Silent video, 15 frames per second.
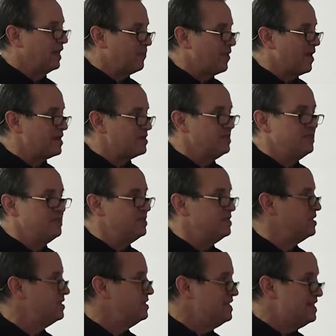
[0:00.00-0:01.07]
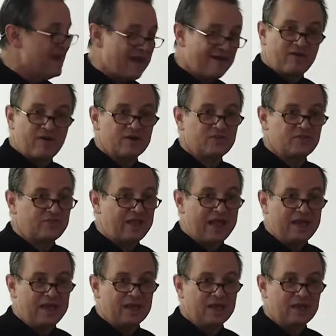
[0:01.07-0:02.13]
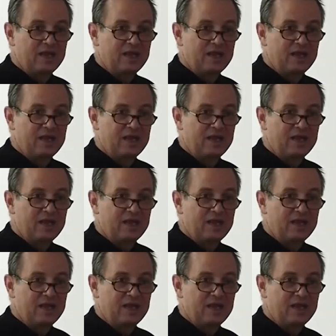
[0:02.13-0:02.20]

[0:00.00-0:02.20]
prosthesis has never stayed in.